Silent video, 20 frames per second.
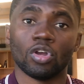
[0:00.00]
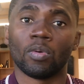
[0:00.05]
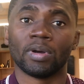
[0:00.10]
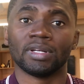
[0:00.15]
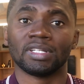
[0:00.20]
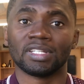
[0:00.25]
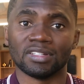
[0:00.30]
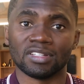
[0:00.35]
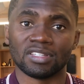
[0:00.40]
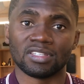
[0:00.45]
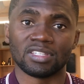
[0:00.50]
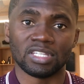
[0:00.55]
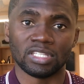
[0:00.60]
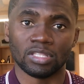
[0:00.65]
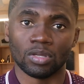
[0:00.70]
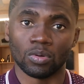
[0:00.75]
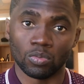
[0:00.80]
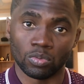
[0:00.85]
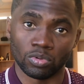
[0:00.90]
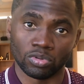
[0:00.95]
one can see the
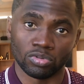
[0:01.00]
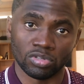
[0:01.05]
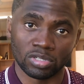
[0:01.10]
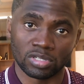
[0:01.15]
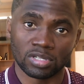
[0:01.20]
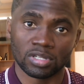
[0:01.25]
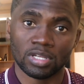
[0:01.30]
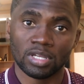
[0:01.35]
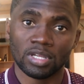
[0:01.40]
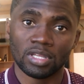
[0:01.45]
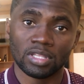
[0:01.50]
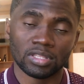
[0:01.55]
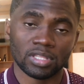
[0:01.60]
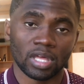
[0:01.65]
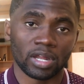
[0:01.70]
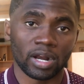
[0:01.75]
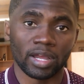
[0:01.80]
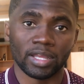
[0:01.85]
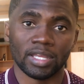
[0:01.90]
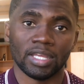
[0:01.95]
wounds
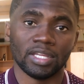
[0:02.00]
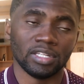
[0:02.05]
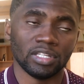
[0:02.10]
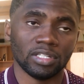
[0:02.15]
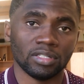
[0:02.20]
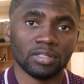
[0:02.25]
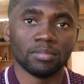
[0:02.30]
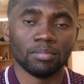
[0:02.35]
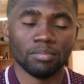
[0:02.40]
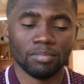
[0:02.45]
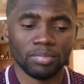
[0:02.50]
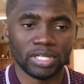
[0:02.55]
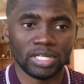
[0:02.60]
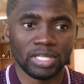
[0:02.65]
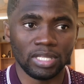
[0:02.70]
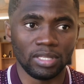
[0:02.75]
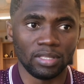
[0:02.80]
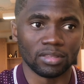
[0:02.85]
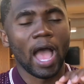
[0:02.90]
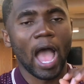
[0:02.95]
that are hidden beneath.
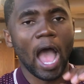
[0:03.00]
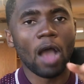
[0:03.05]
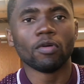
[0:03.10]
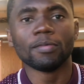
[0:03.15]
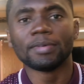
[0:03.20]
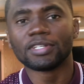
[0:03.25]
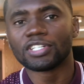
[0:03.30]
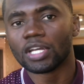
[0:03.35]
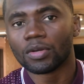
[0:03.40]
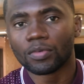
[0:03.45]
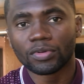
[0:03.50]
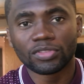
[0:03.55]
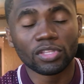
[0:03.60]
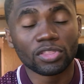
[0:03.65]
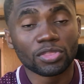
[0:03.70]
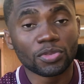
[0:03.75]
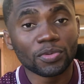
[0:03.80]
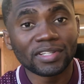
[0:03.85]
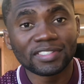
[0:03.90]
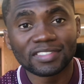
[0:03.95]
I will be sharing with you
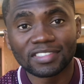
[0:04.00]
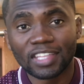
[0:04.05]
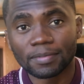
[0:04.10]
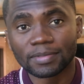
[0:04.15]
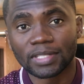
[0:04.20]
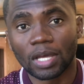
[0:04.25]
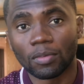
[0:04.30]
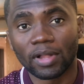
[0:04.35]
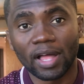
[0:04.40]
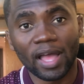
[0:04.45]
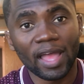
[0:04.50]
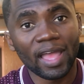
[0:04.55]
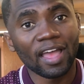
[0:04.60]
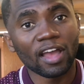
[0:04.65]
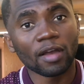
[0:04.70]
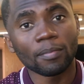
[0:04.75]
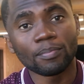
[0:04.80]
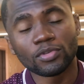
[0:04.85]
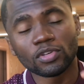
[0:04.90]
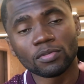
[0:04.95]
3 steps that will
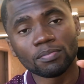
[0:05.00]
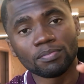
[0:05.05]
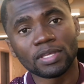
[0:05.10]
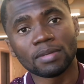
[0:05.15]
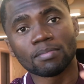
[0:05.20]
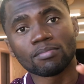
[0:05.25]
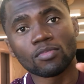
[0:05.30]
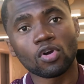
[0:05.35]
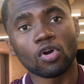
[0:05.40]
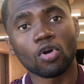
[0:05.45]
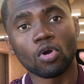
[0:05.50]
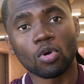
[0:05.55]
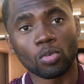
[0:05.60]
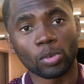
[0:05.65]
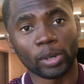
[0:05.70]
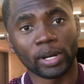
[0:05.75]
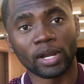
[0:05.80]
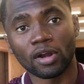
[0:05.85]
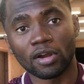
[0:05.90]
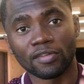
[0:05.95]
help you be more
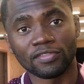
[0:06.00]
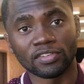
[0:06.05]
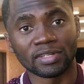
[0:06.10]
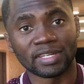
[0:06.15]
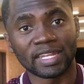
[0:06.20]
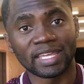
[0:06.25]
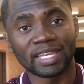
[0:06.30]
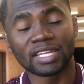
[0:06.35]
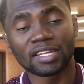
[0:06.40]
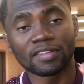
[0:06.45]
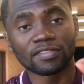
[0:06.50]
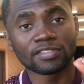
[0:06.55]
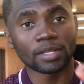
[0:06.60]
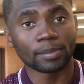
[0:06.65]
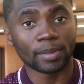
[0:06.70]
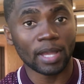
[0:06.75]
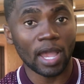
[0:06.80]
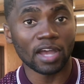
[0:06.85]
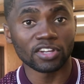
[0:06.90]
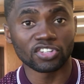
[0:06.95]
aware of your negative
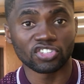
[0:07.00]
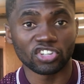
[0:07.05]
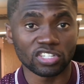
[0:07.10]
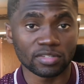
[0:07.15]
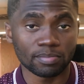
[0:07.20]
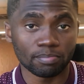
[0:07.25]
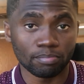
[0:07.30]
subconscious